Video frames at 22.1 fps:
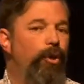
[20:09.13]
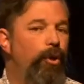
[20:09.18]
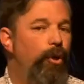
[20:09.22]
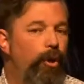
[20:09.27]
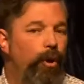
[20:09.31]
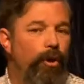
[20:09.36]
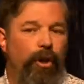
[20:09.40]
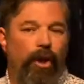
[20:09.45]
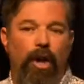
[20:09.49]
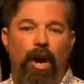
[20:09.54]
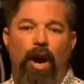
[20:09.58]

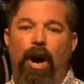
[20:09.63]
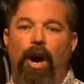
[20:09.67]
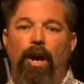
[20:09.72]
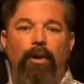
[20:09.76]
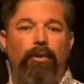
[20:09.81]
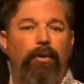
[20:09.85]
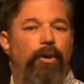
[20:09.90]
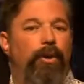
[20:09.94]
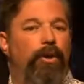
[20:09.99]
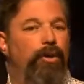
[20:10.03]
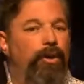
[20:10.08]
you're the
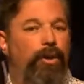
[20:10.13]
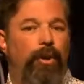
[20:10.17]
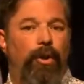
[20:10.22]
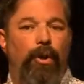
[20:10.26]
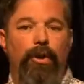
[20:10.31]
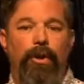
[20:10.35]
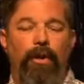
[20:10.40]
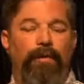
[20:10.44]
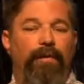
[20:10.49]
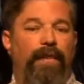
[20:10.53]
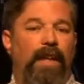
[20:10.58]
conquerors,
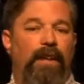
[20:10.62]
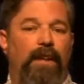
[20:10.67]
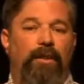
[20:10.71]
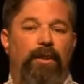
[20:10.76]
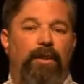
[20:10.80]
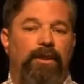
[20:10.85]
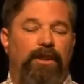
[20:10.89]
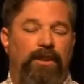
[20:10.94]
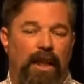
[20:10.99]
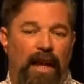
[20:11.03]
you're the victors